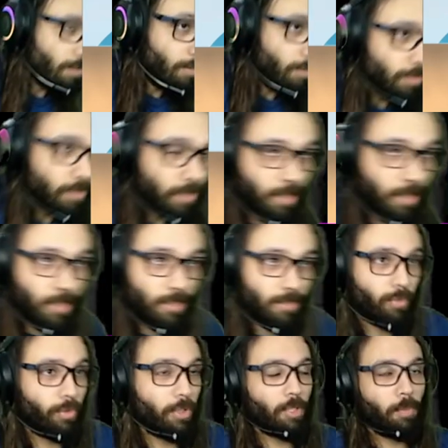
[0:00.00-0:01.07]
only as
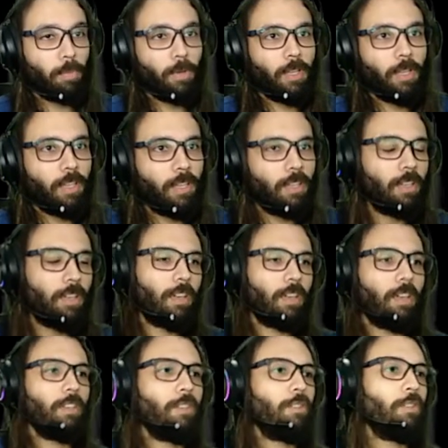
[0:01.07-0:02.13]
free to play.
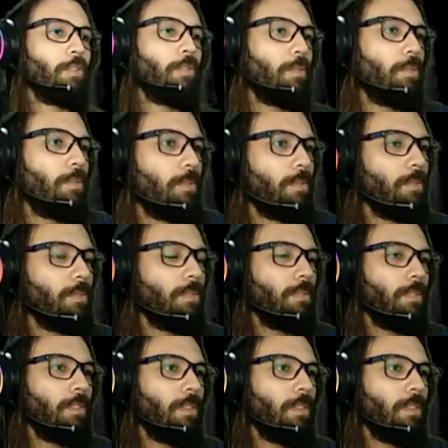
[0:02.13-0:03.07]
I don't.